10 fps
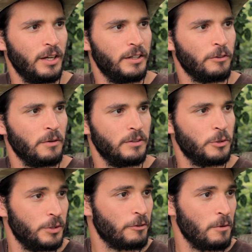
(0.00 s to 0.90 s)
to
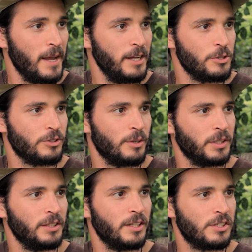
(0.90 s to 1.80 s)
a different major,
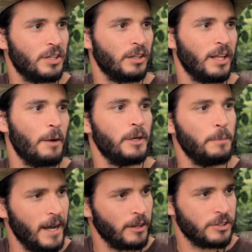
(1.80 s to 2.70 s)
something that's going to allow me
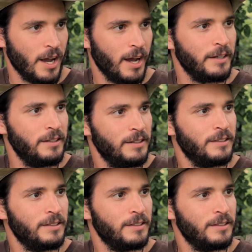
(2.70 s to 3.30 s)
to be outside,